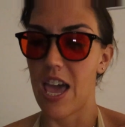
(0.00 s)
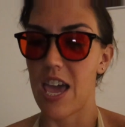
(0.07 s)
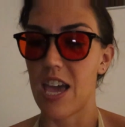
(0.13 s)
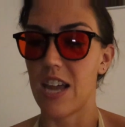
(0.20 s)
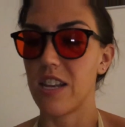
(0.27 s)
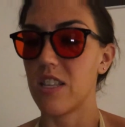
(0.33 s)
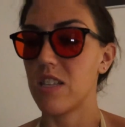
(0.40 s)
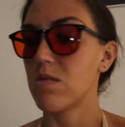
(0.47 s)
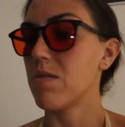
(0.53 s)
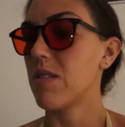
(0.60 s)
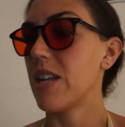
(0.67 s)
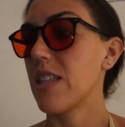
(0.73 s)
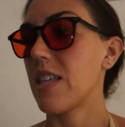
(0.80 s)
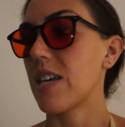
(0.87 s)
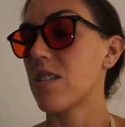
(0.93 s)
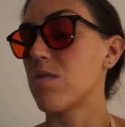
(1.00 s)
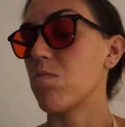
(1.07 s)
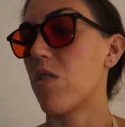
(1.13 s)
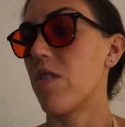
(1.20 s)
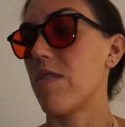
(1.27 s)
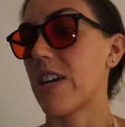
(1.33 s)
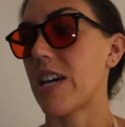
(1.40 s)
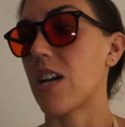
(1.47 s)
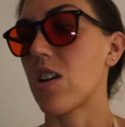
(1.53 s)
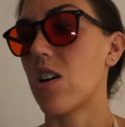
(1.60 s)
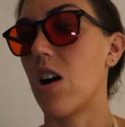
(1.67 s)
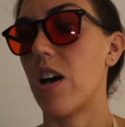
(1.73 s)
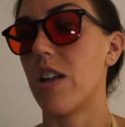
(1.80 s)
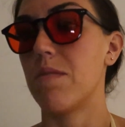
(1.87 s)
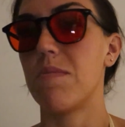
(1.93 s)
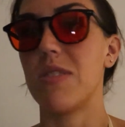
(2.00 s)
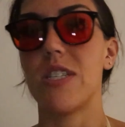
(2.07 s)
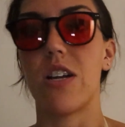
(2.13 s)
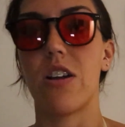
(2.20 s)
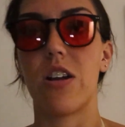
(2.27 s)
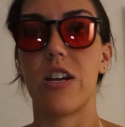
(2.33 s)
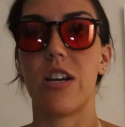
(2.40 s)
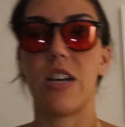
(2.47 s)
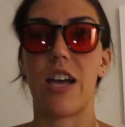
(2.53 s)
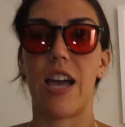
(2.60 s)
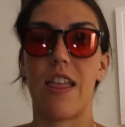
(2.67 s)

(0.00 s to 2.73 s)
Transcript: And this one I think is more of like a cotton material,